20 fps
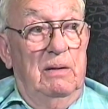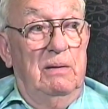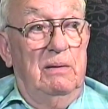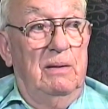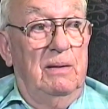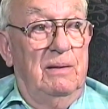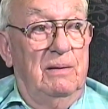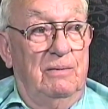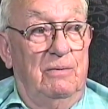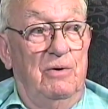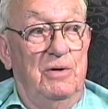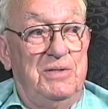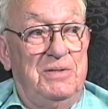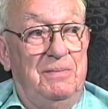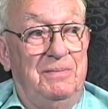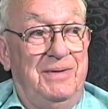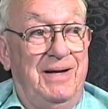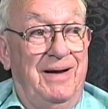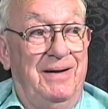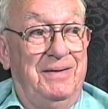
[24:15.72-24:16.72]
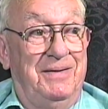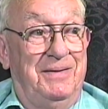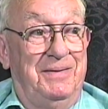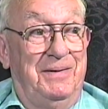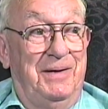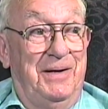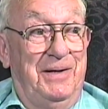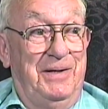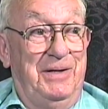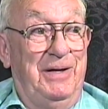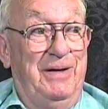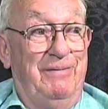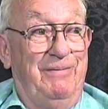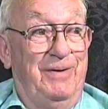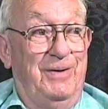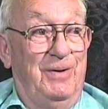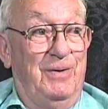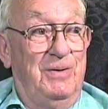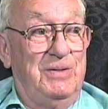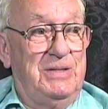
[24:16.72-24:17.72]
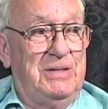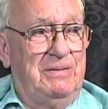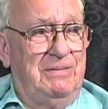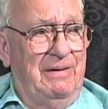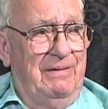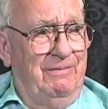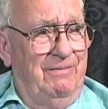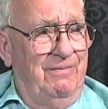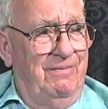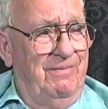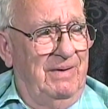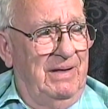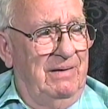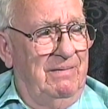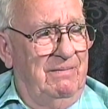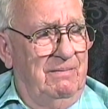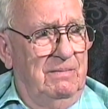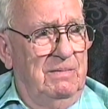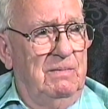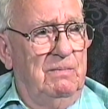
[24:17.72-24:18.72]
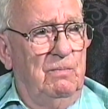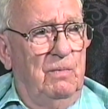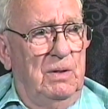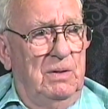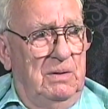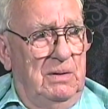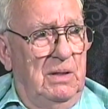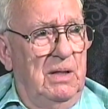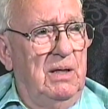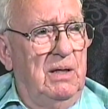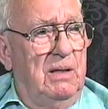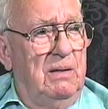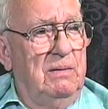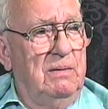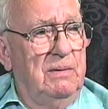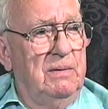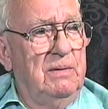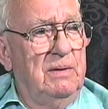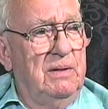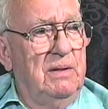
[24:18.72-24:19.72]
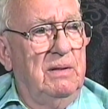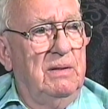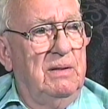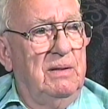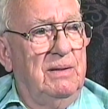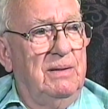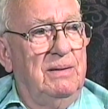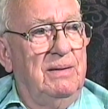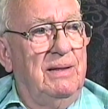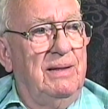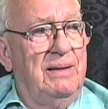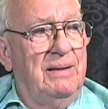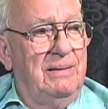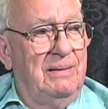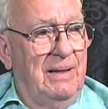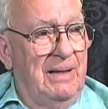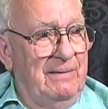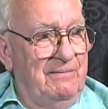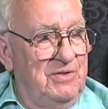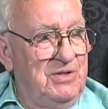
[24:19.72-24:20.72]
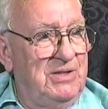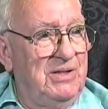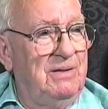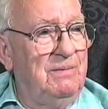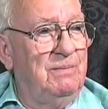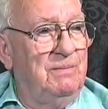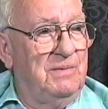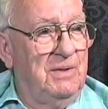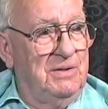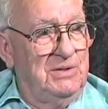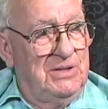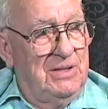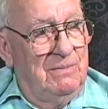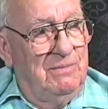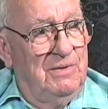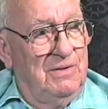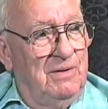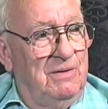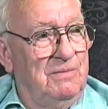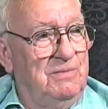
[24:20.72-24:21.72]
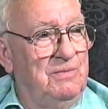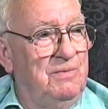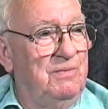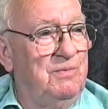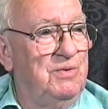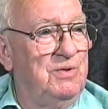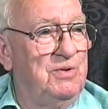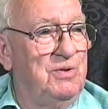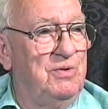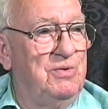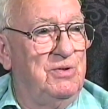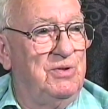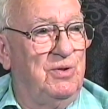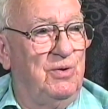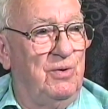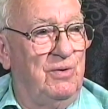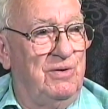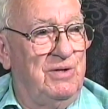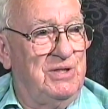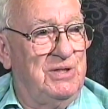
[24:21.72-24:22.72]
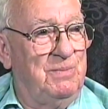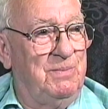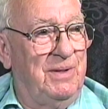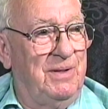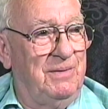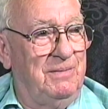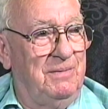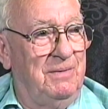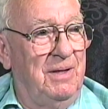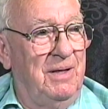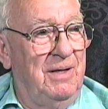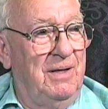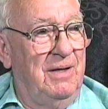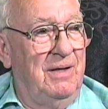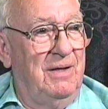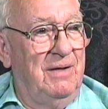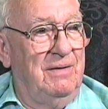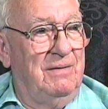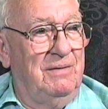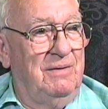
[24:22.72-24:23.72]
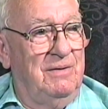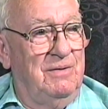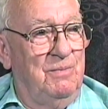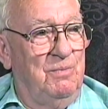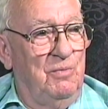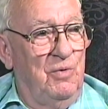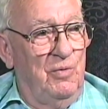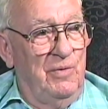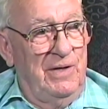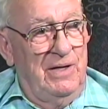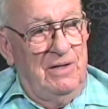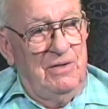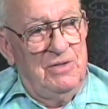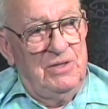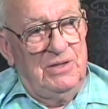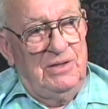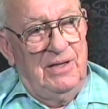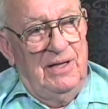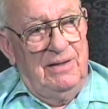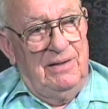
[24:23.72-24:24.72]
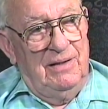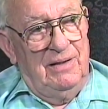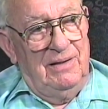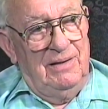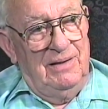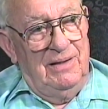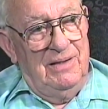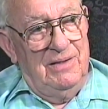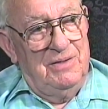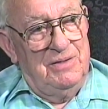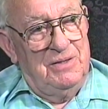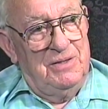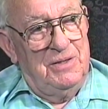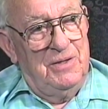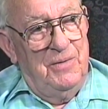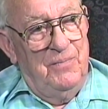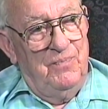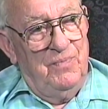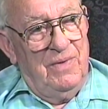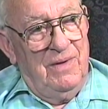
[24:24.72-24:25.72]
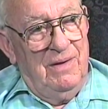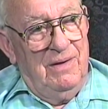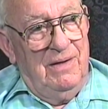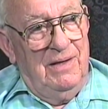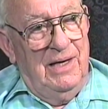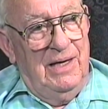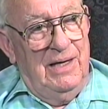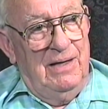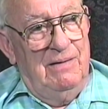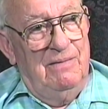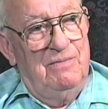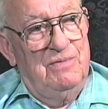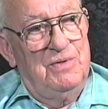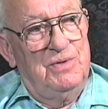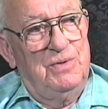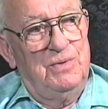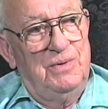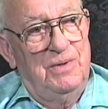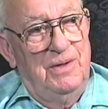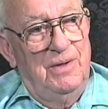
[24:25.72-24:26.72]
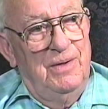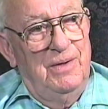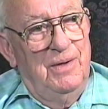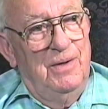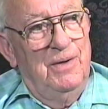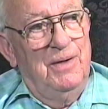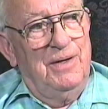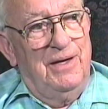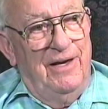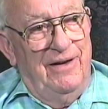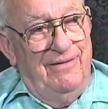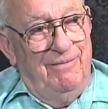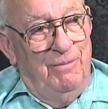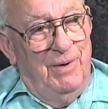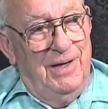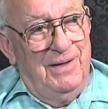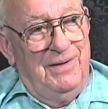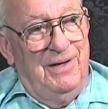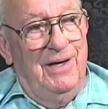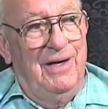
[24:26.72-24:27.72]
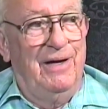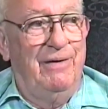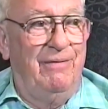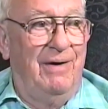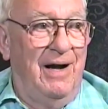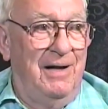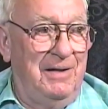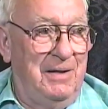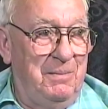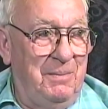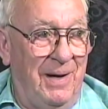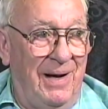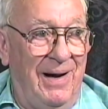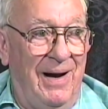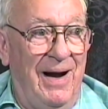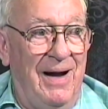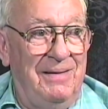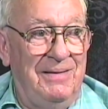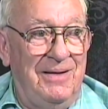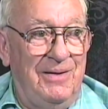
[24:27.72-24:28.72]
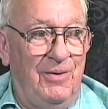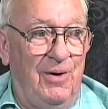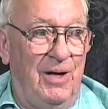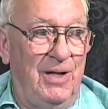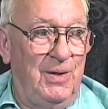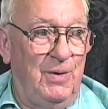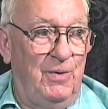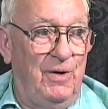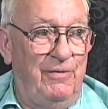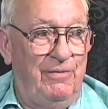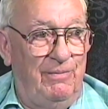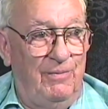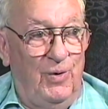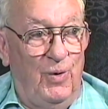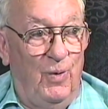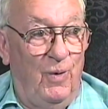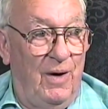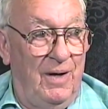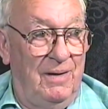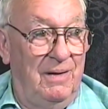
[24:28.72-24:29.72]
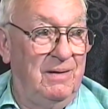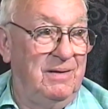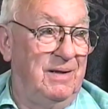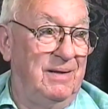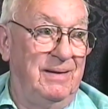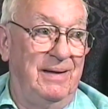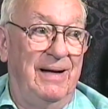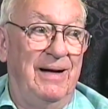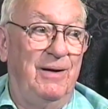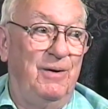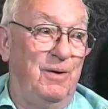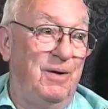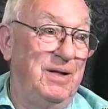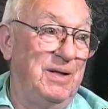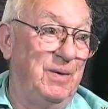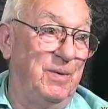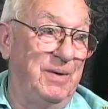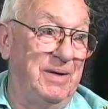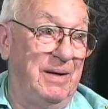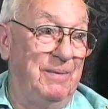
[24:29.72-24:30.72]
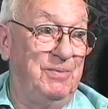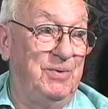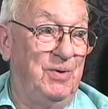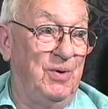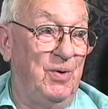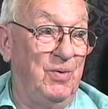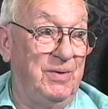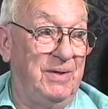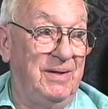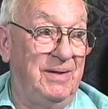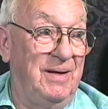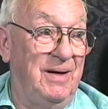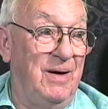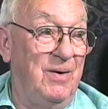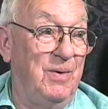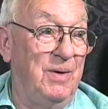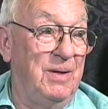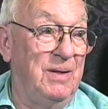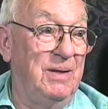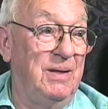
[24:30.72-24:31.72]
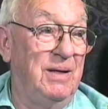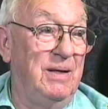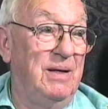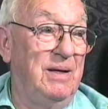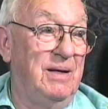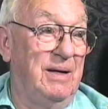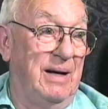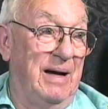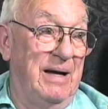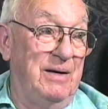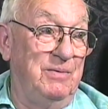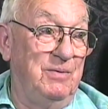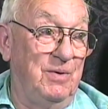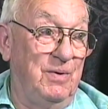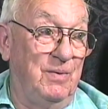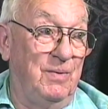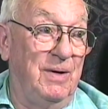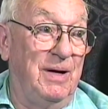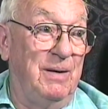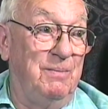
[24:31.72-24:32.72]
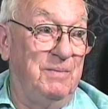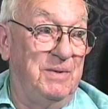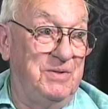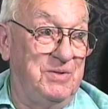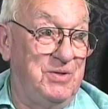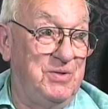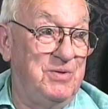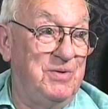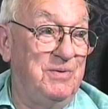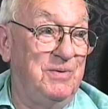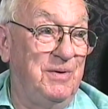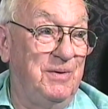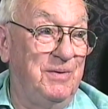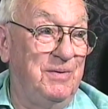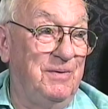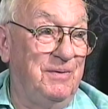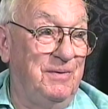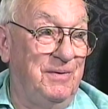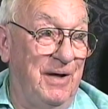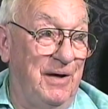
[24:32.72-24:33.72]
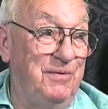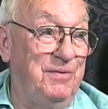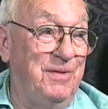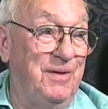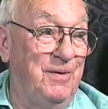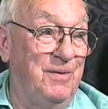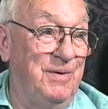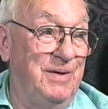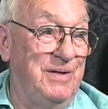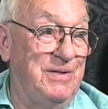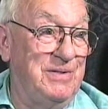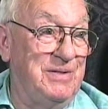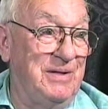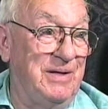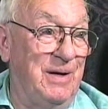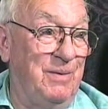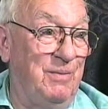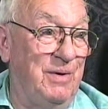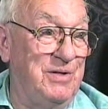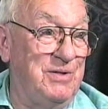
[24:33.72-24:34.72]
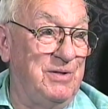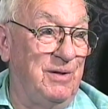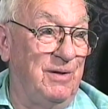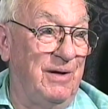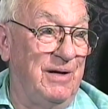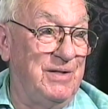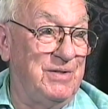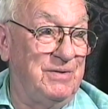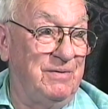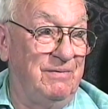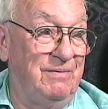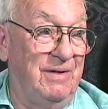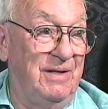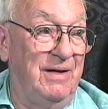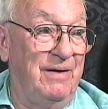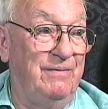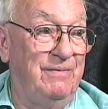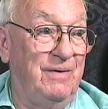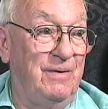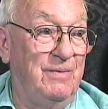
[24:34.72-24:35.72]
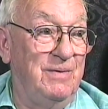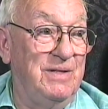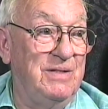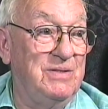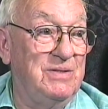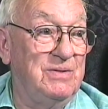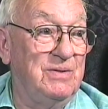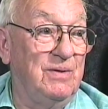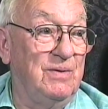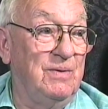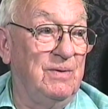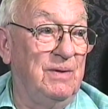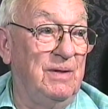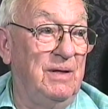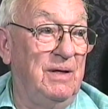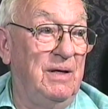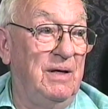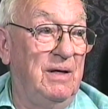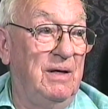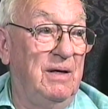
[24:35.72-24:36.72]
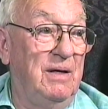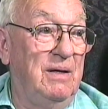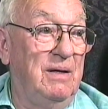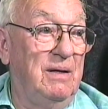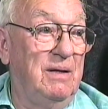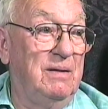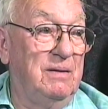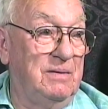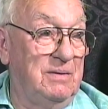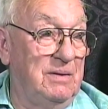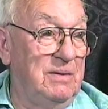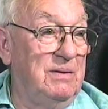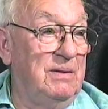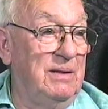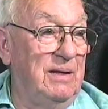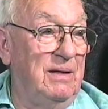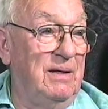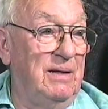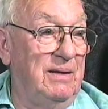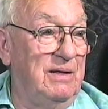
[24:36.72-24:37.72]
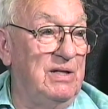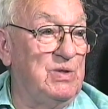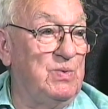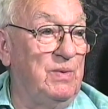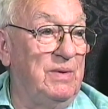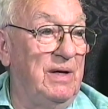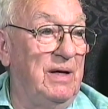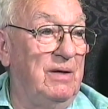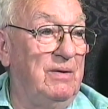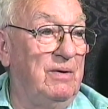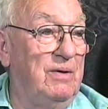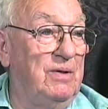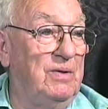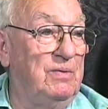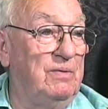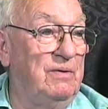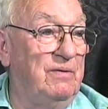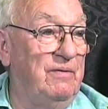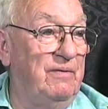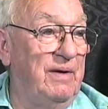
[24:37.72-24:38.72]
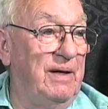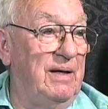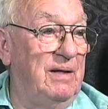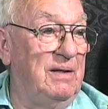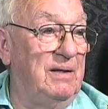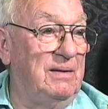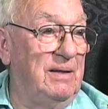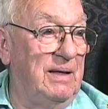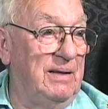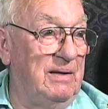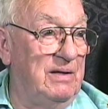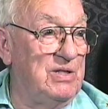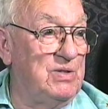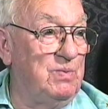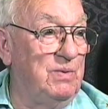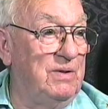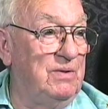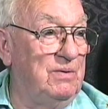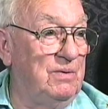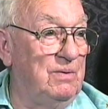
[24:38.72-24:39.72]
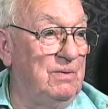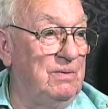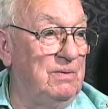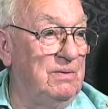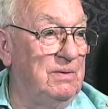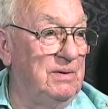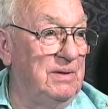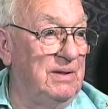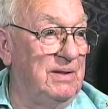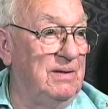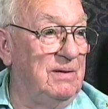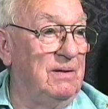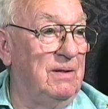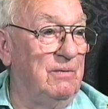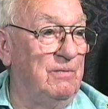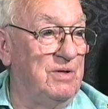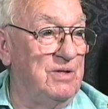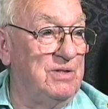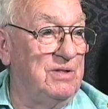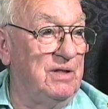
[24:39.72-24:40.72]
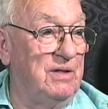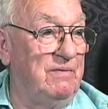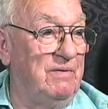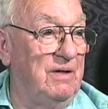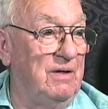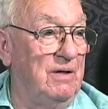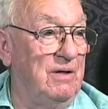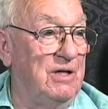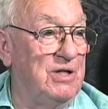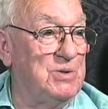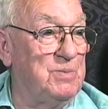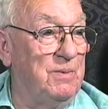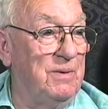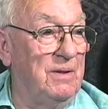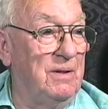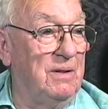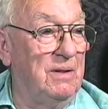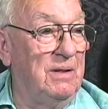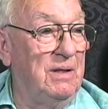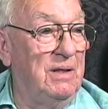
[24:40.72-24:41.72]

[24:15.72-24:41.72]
And of course, I'm kind of naive, you know. Is it in, in, well, yeah. And I've seen the, some of the stories about the Marines taking these caves, cave by cave, island by island, all the way from Guadalcanal all the way up to Okinawa. I know how much death there is and how much loss of life there is. Mm -hmm. So, mm-hmm. yeah, I guess we are going to invade, and I guess we do need a receiving hospital.